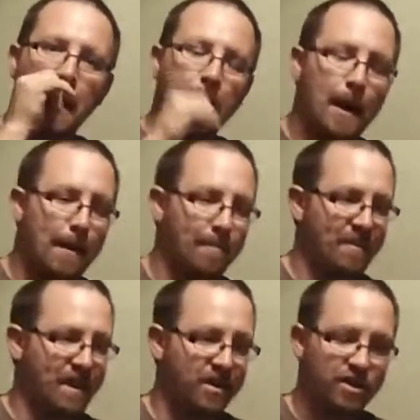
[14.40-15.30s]

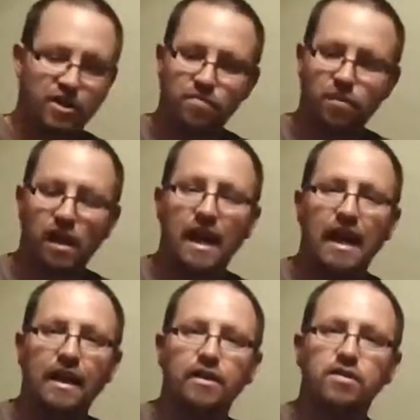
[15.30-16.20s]
that
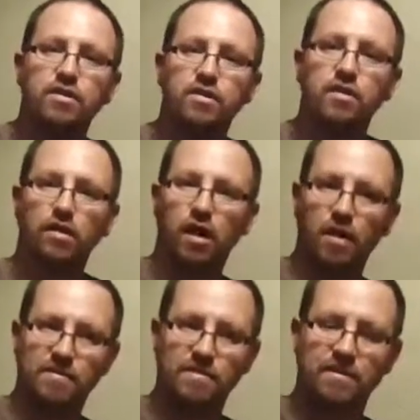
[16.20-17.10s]
explains
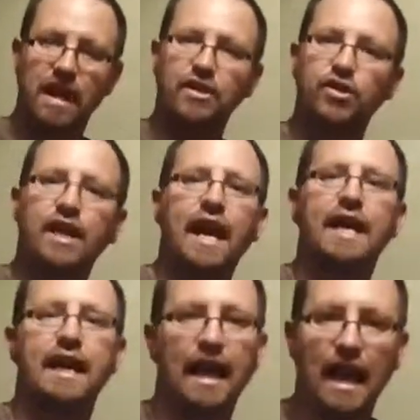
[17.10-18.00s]
some things you
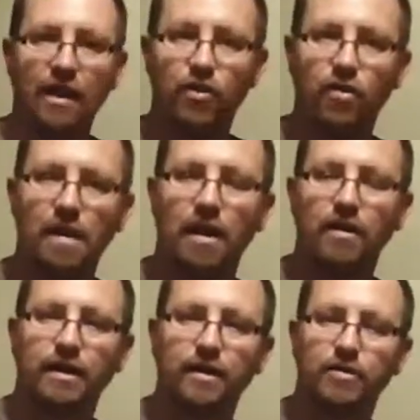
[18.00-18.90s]
can and can't do
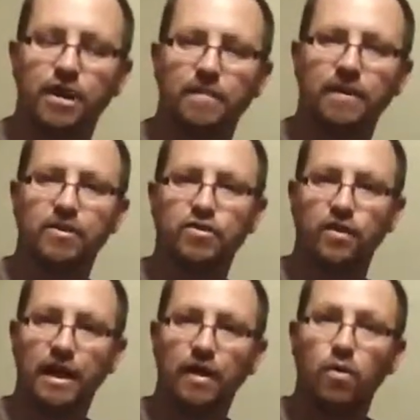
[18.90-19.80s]
about deer jumping the
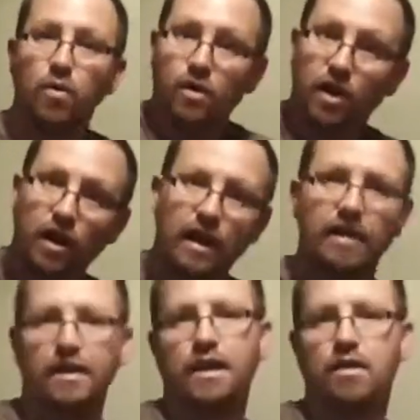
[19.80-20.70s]
string or
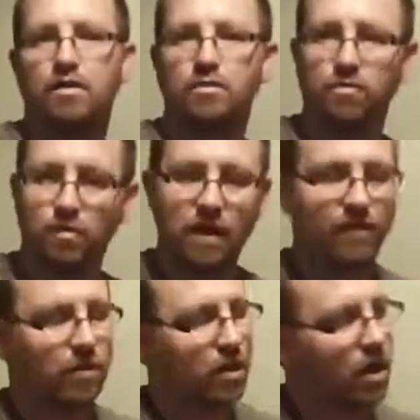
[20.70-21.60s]
ducking the arrow, whatever
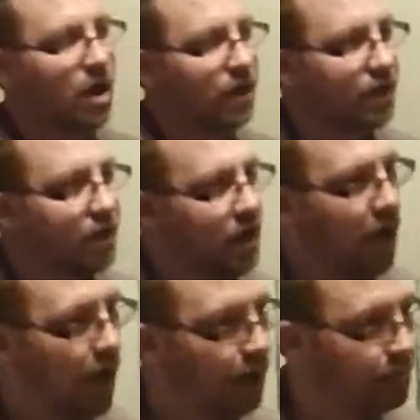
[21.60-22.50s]
you want to call it.
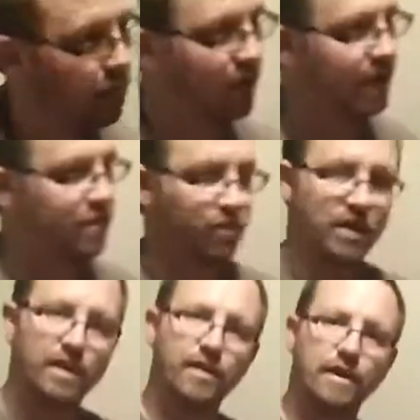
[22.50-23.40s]
But what it is when
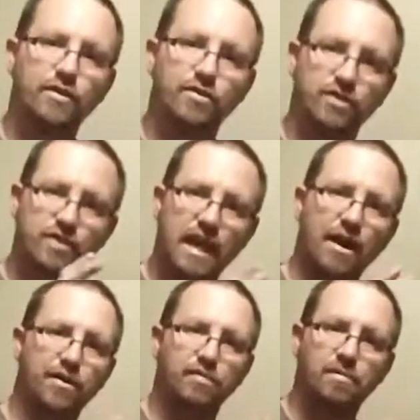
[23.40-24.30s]
a deer hears the
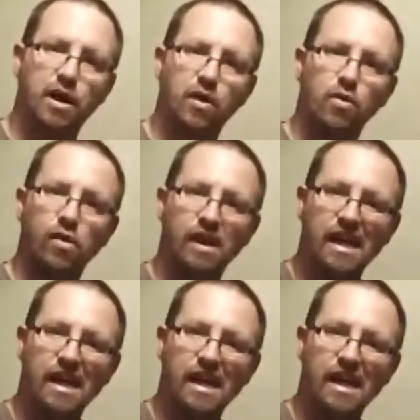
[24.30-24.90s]
sound of the bow.